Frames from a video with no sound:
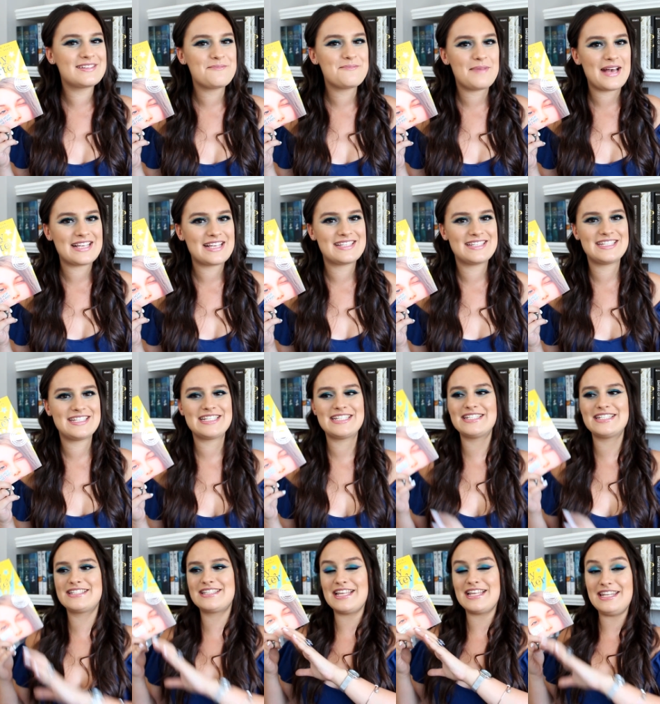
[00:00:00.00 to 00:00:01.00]

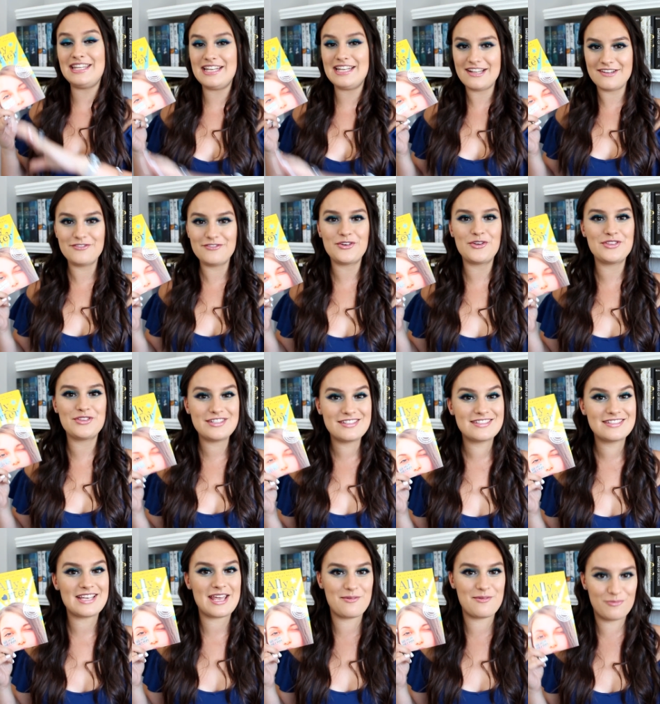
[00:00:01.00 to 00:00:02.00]
ambassadors that live on the
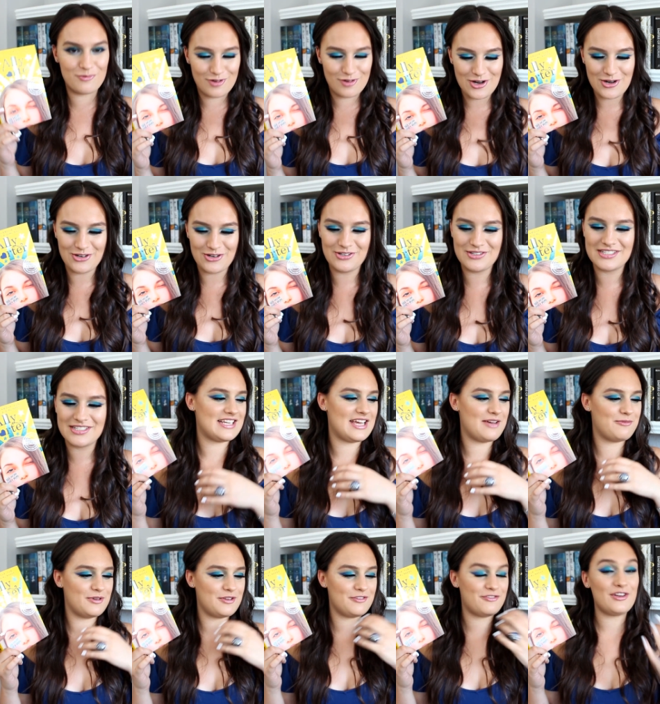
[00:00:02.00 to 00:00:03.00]
same road,
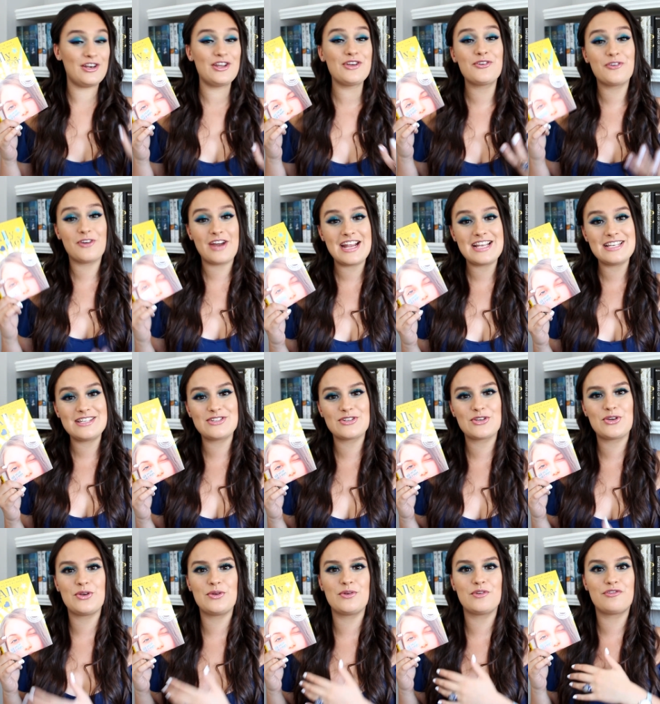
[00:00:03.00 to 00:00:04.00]
and we follow Grace,
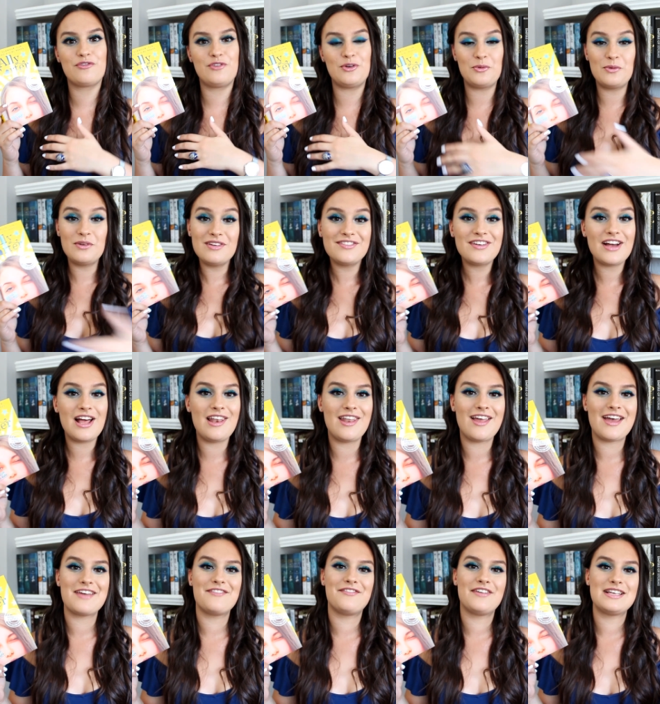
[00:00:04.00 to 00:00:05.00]
who for all of her
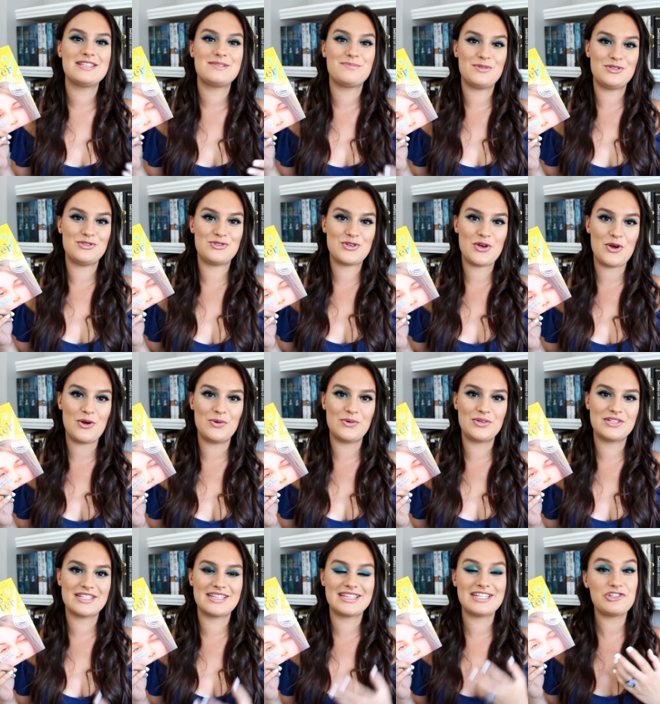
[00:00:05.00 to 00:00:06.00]
life has been
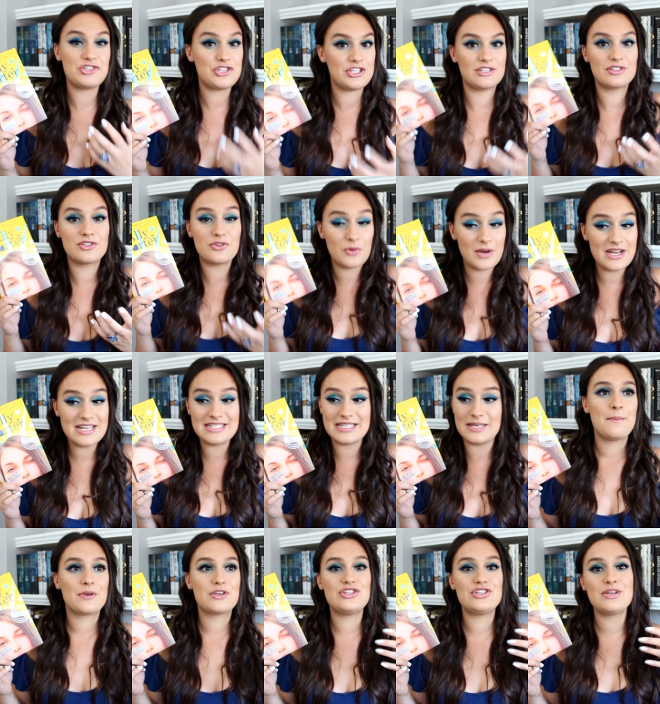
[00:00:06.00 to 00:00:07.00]
told that she is crazy
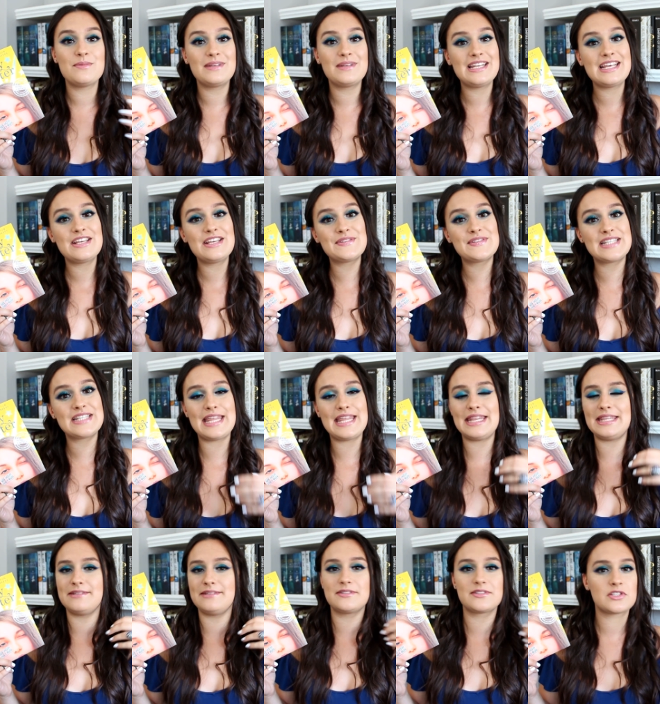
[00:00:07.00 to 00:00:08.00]
because she believes that
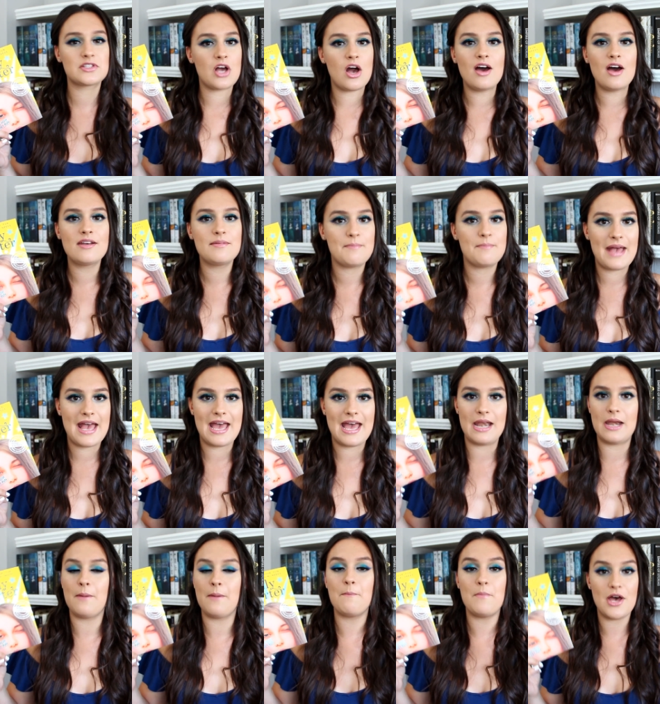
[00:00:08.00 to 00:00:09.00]
this scarred
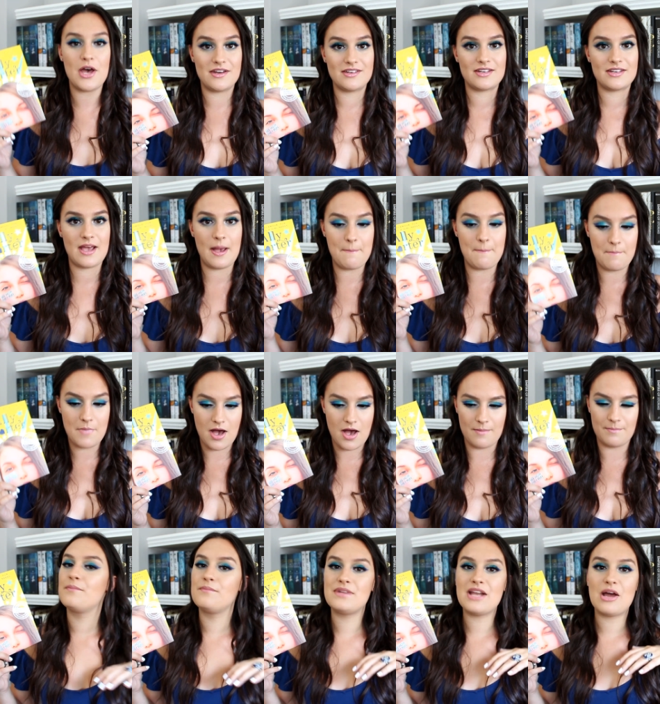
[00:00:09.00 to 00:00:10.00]
man murdered her mum.
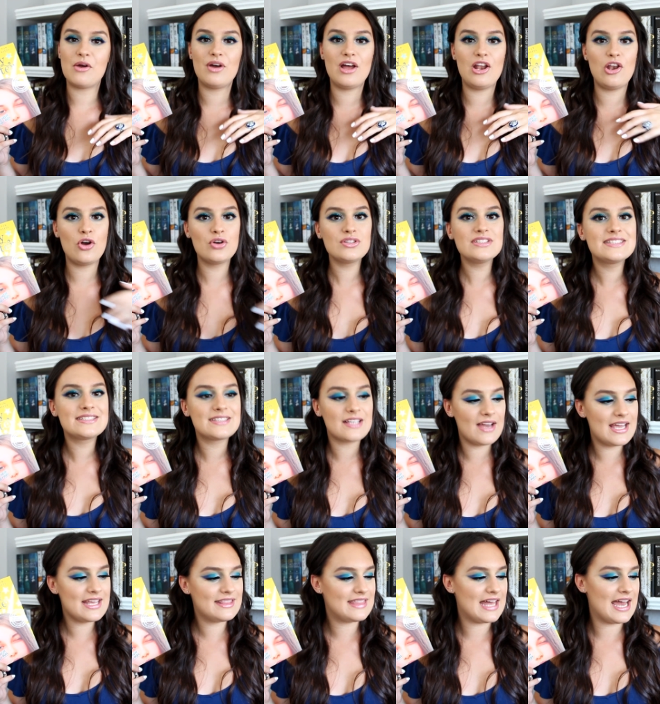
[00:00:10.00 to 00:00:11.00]
Now,
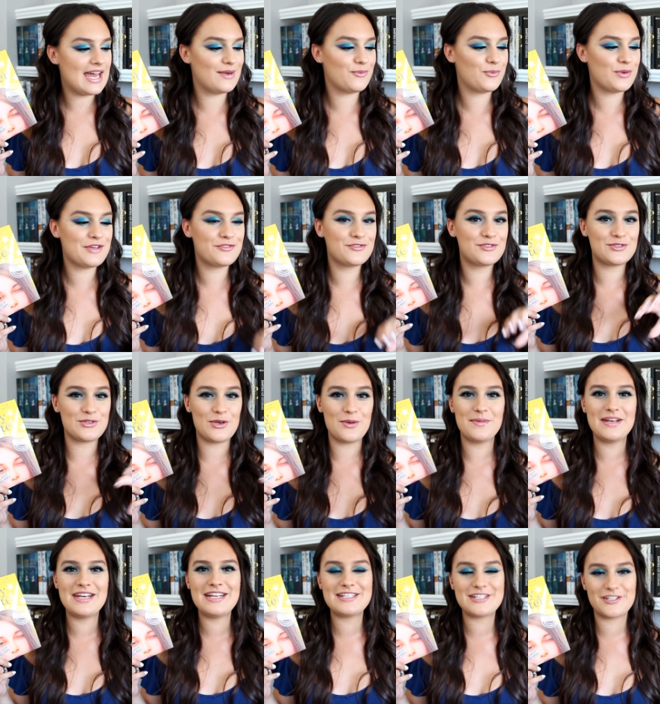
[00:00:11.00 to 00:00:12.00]
alongside that, we have so
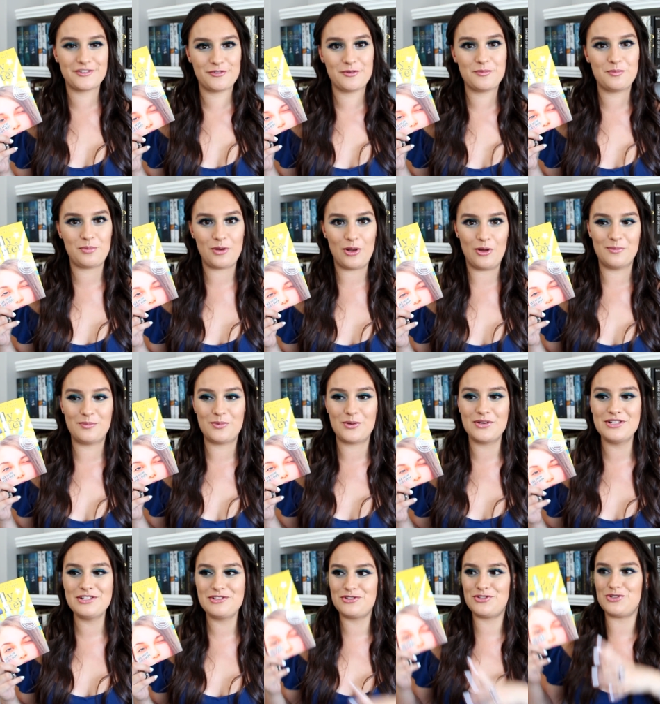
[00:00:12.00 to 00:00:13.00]
many different plot
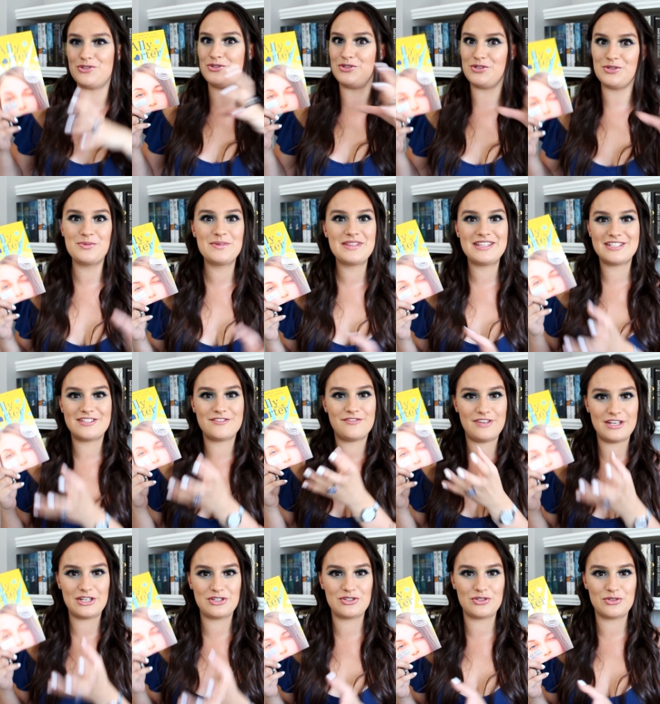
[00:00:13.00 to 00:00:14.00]
points to do with this
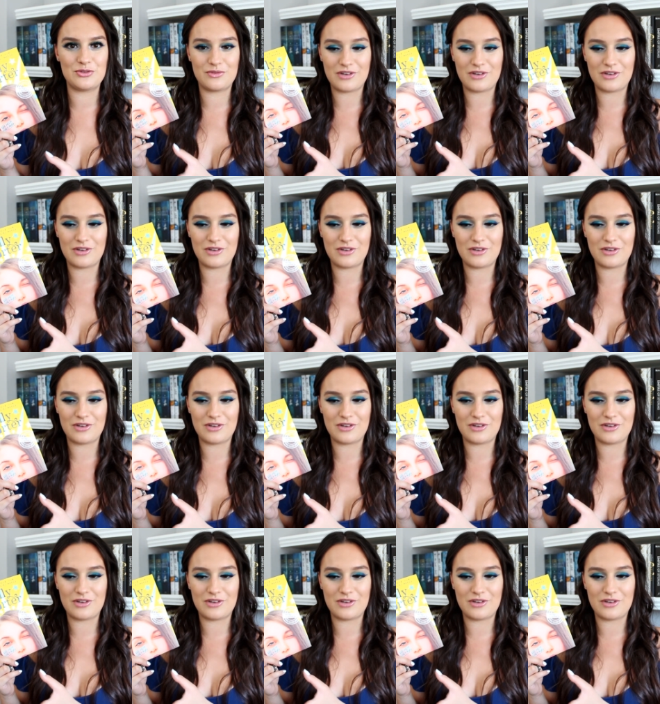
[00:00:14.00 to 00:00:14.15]
fictional